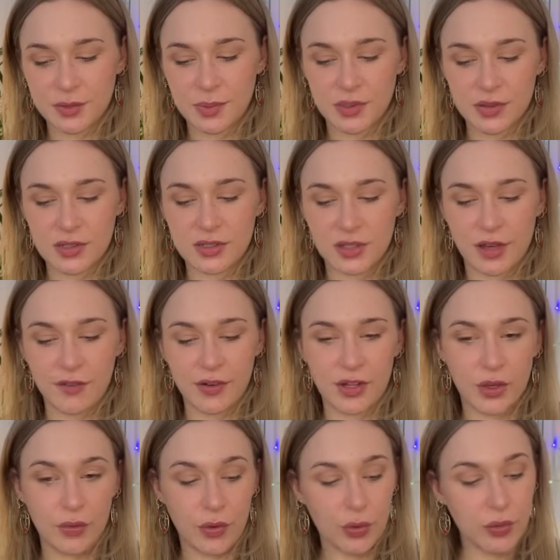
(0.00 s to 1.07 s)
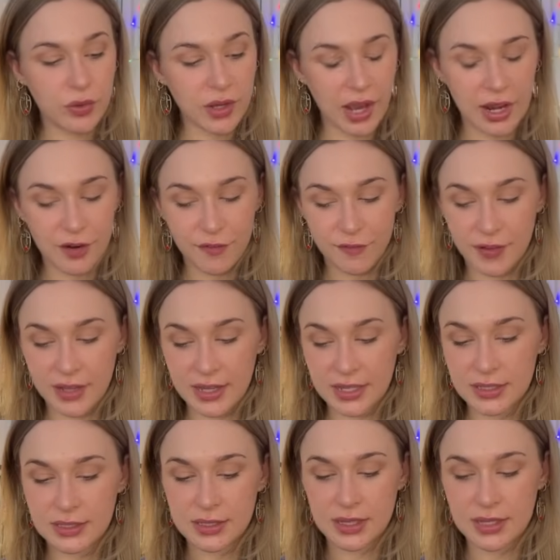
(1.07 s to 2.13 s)
could be discovering your own kind of
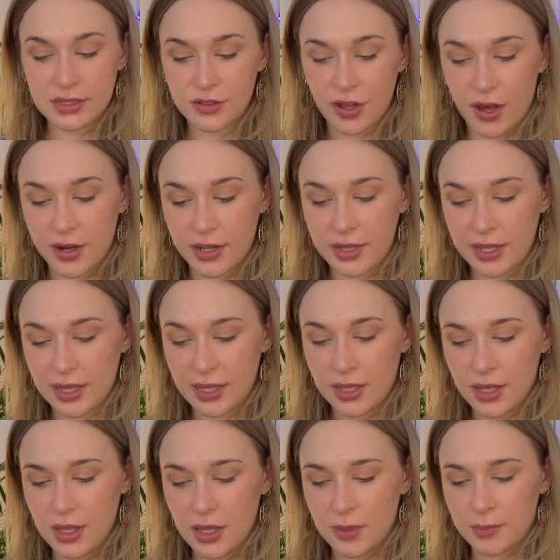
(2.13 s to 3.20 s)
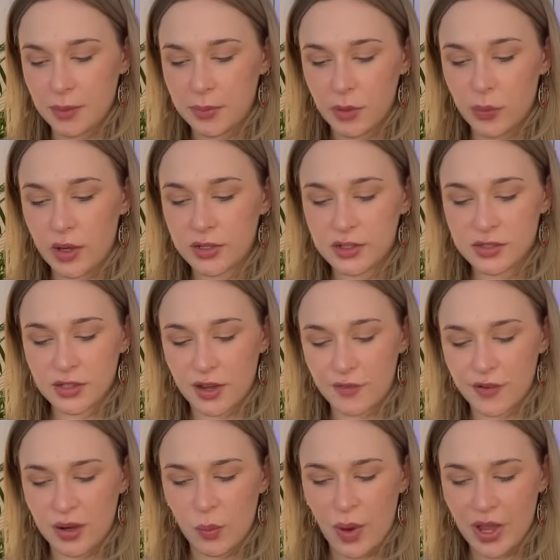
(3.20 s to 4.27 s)
feelings internally. Maybe you are
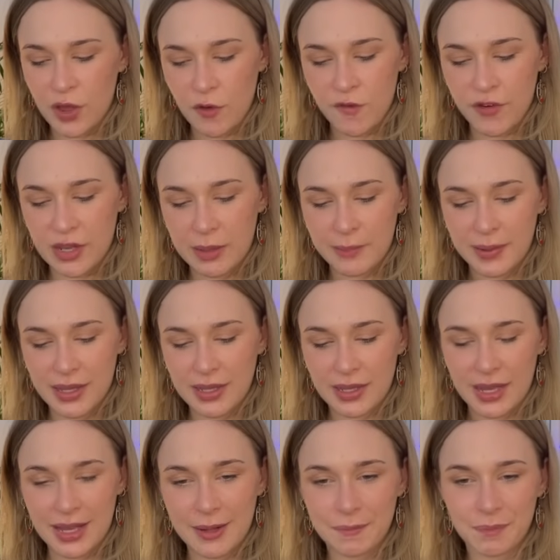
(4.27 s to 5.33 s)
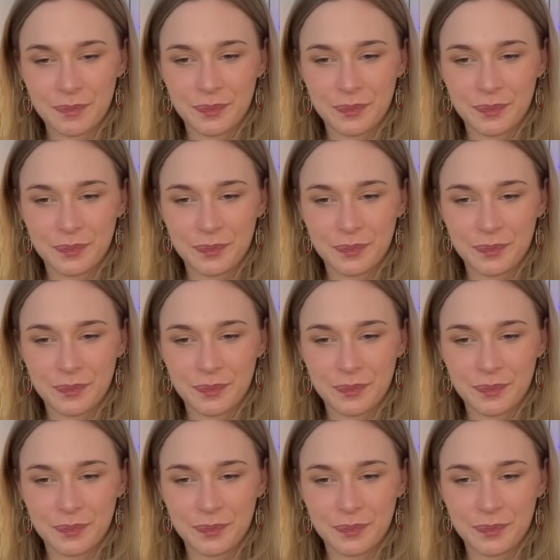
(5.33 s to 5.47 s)
discovering why you feel a bit like